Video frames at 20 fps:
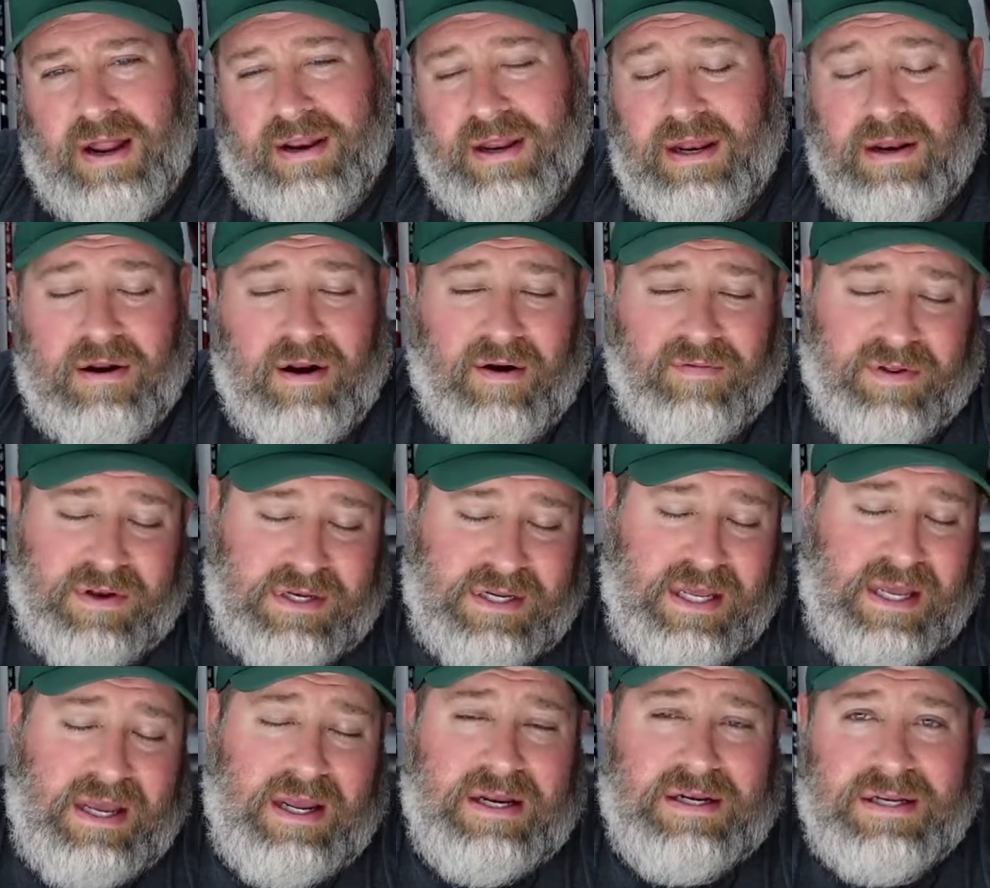And hitting it off the
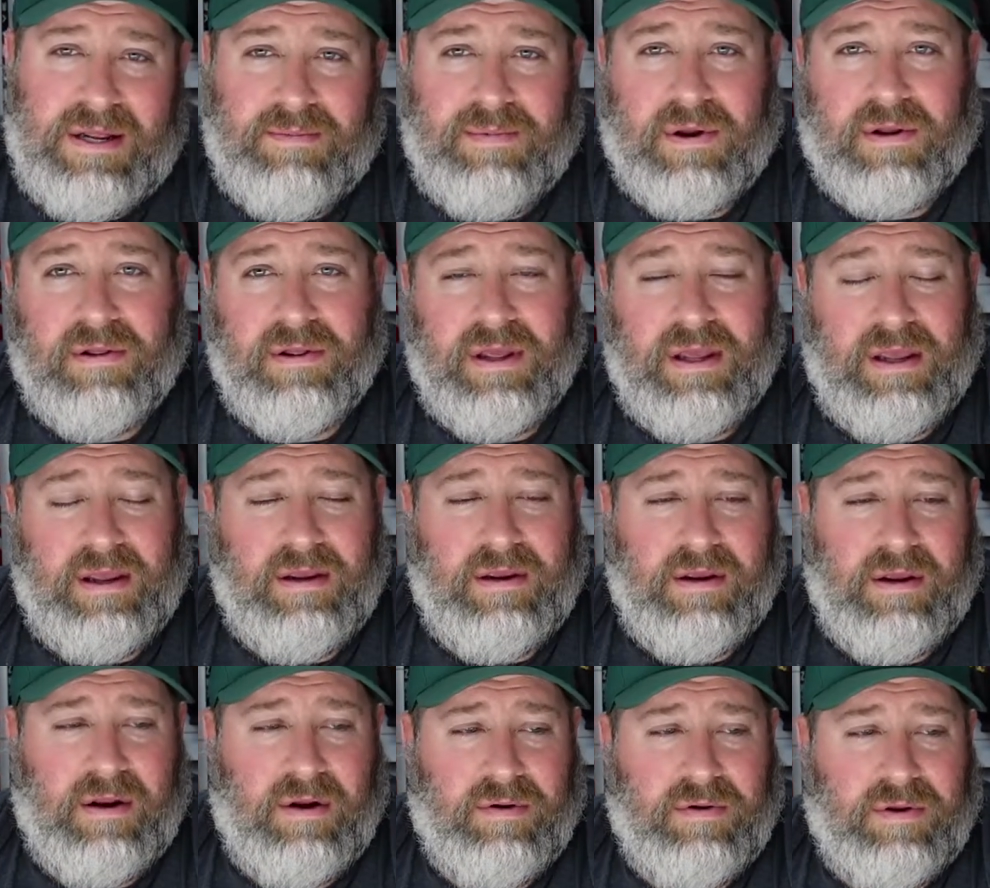tee, typically,
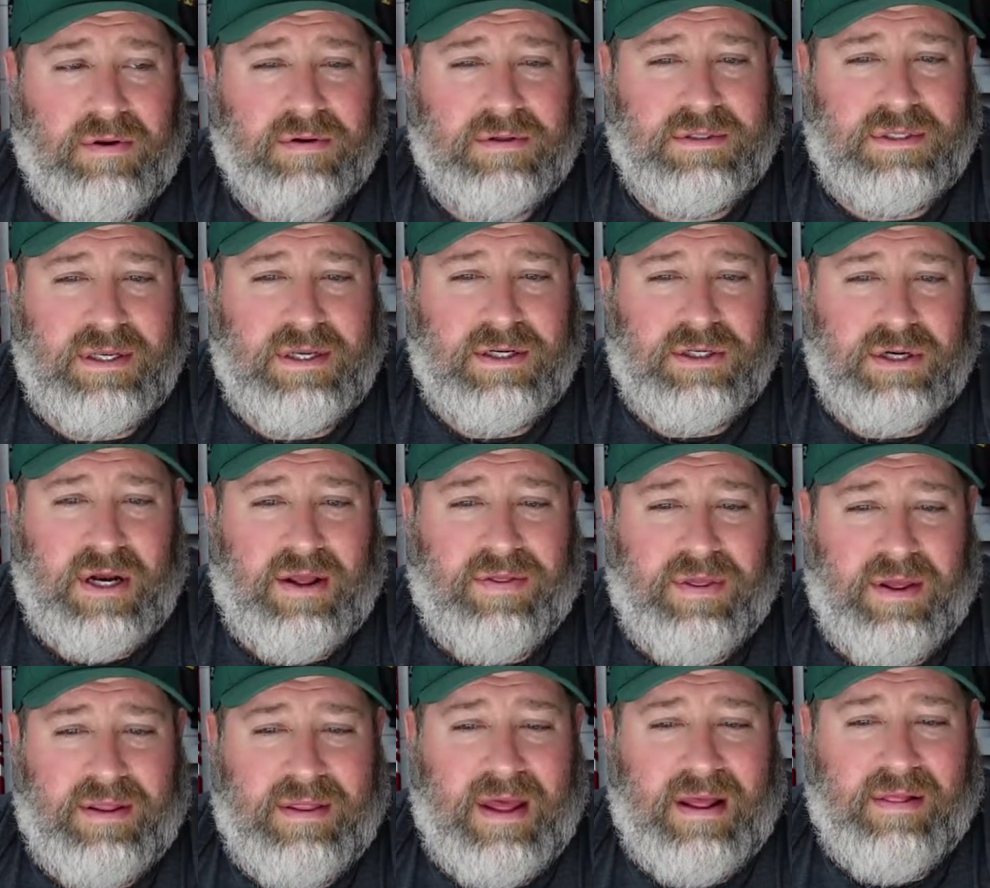you'll see a shot
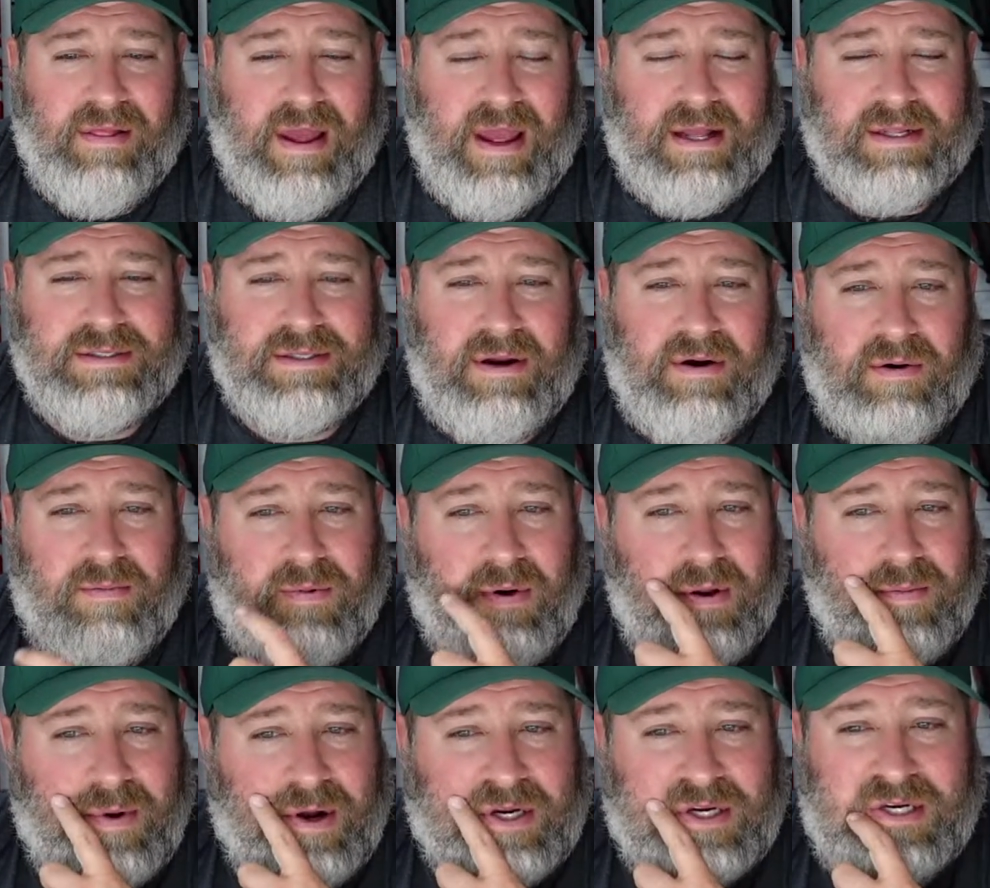that lands there and
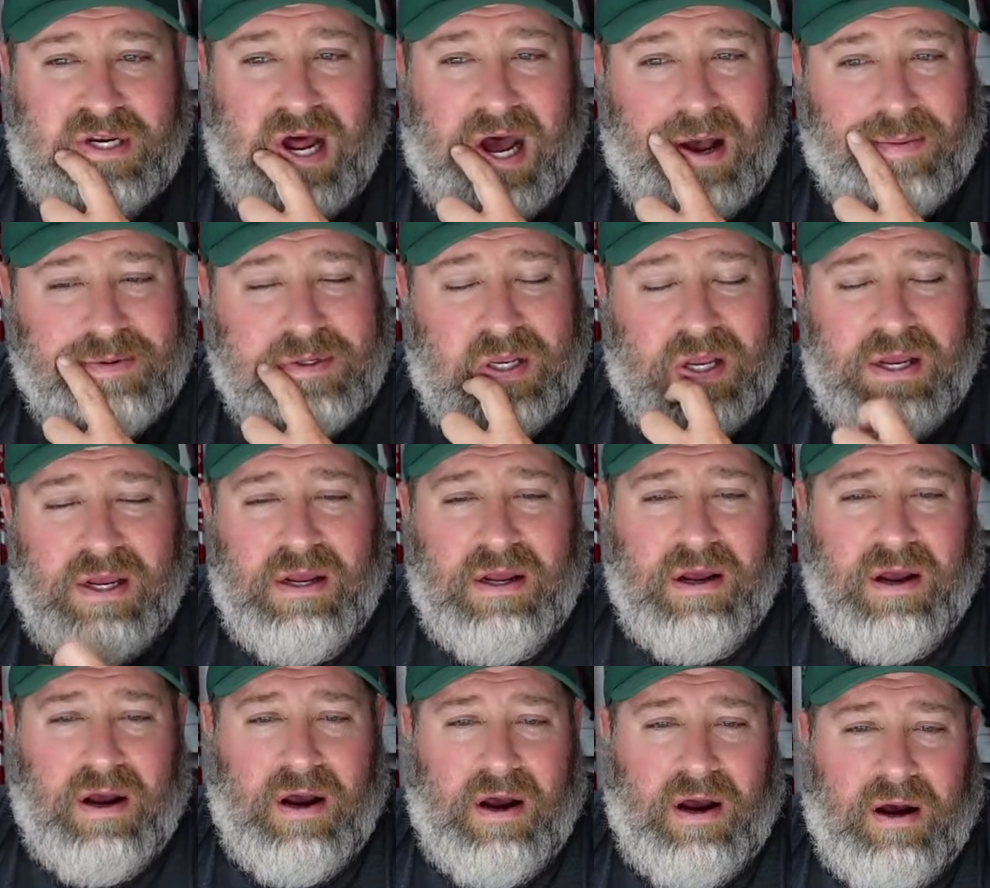pretty much stops,
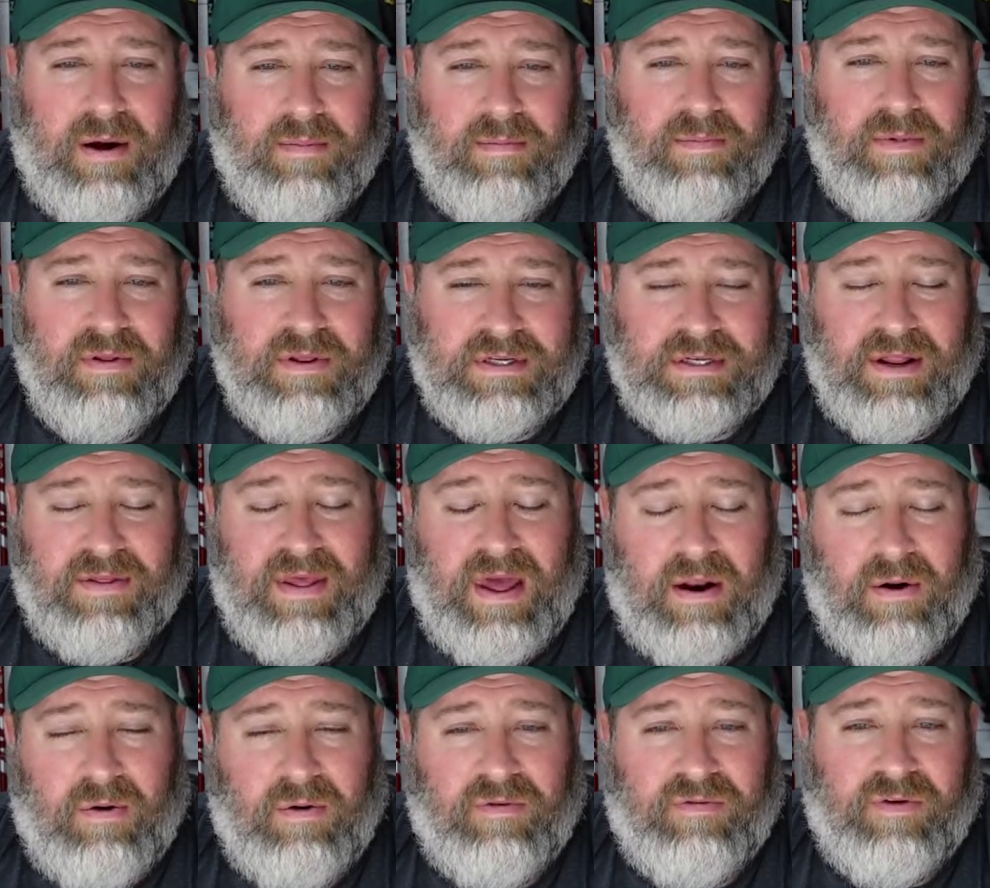at least on
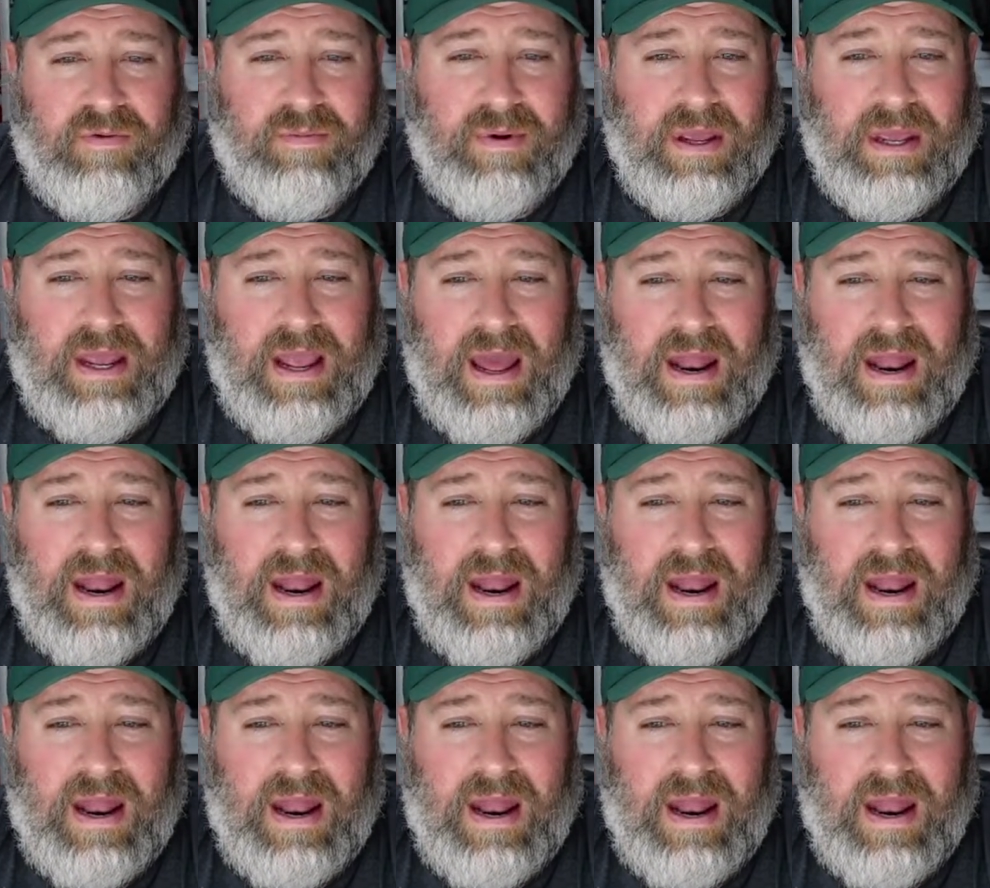that hole for me.